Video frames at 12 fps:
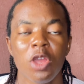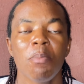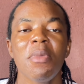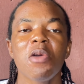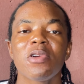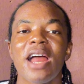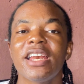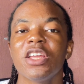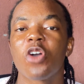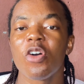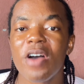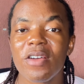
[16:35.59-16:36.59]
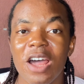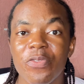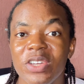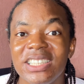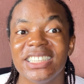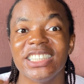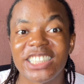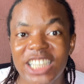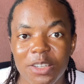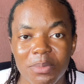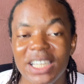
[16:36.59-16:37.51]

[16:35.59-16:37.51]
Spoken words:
Make una dey cover una face in shame.